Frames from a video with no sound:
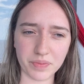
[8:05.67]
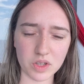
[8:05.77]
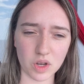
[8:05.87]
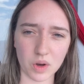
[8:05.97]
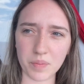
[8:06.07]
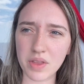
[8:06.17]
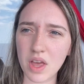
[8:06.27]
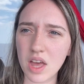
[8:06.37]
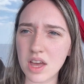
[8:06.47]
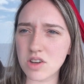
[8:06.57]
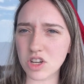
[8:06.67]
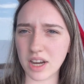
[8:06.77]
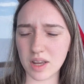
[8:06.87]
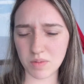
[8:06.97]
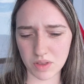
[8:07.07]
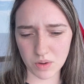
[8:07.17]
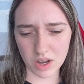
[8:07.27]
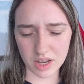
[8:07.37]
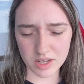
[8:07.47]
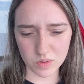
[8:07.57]
So check in with you
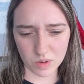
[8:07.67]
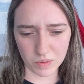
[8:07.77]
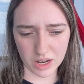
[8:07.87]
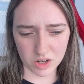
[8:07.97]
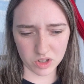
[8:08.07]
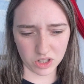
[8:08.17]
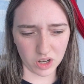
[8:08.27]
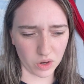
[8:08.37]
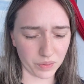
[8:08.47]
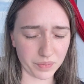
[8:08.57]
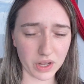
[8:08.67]
guys when we actually go